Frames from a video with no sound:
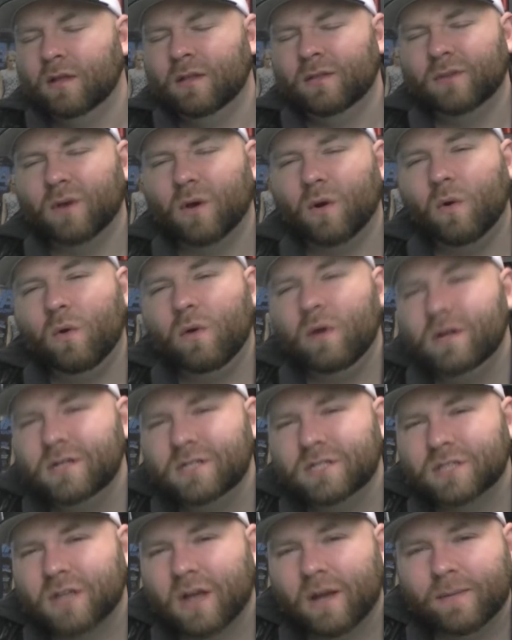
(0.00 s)
The orange
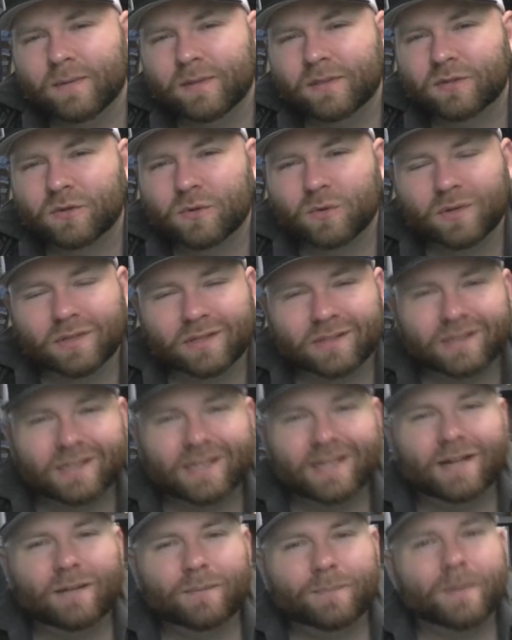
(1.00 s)
is coming through a
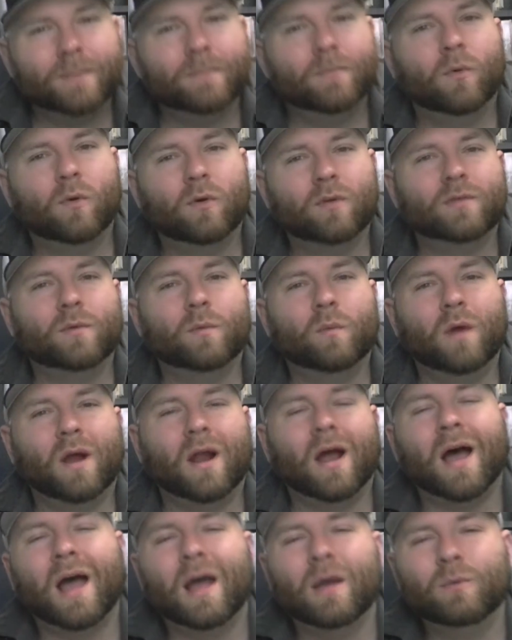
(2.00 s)
little bit more than what
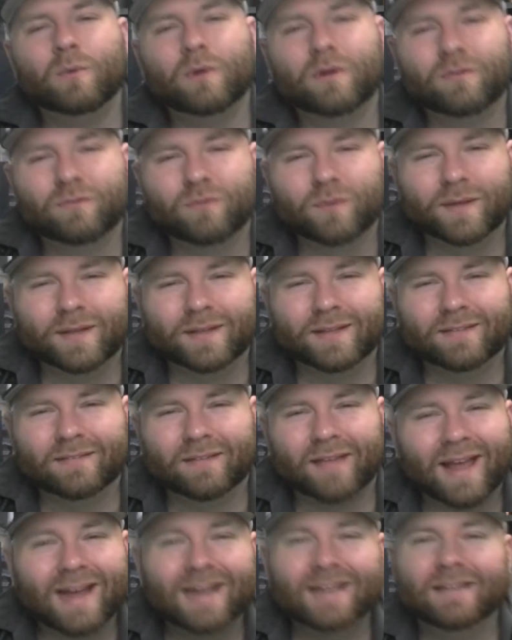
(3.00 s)
I would have really
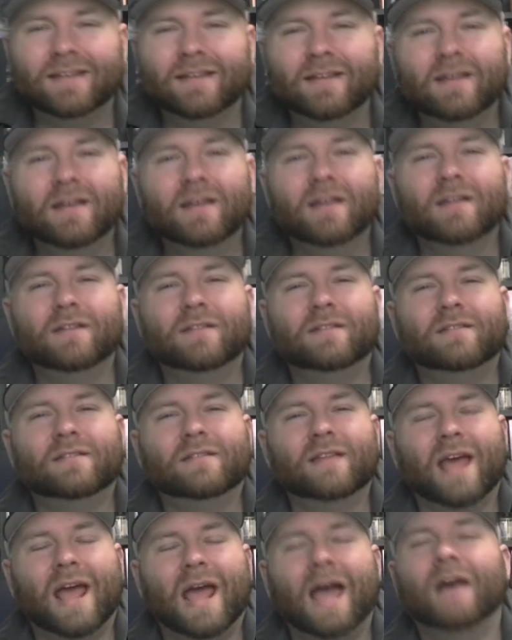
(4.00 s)
liked
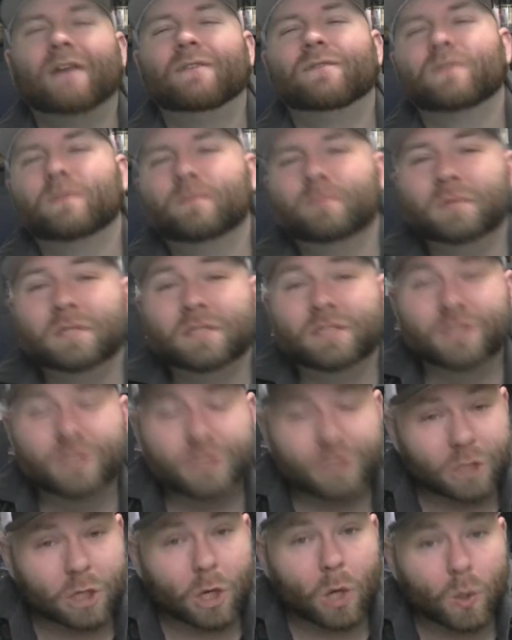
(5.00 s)
to have from this
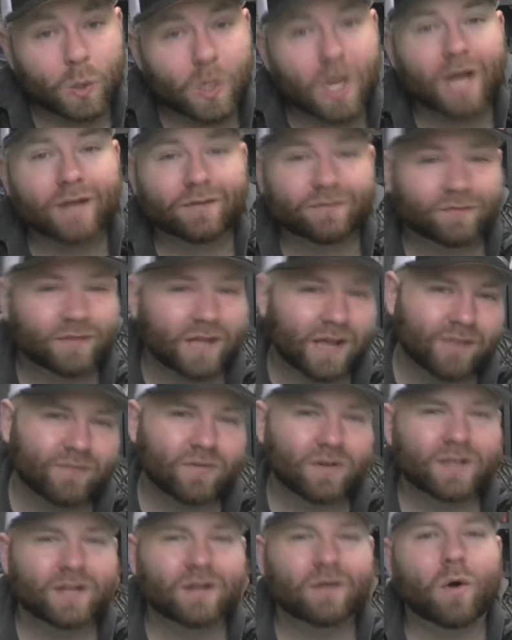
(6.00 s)
donut
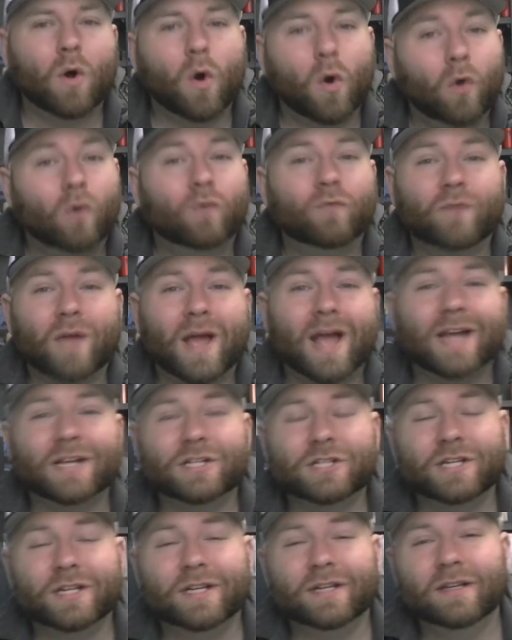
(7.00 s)
flavor.
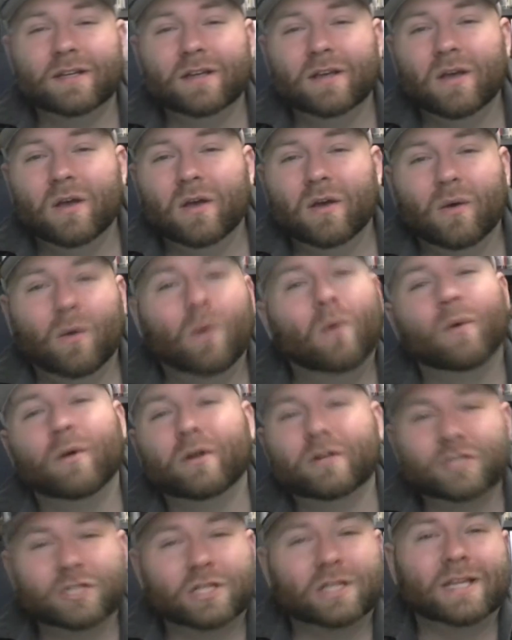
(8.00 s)
Old-fashioned
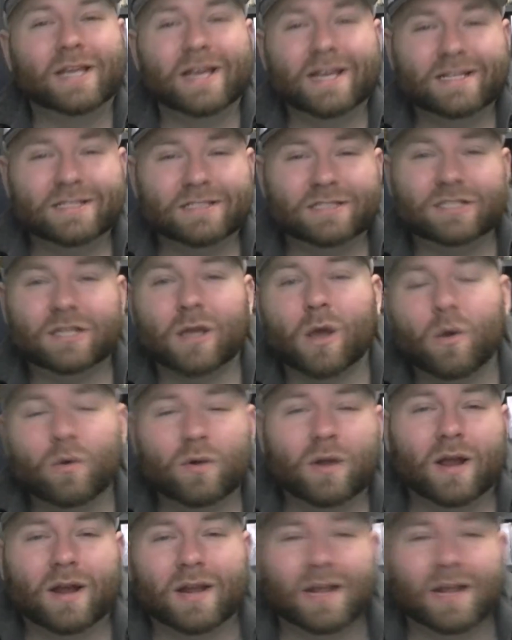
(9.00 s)
orange glazed donut.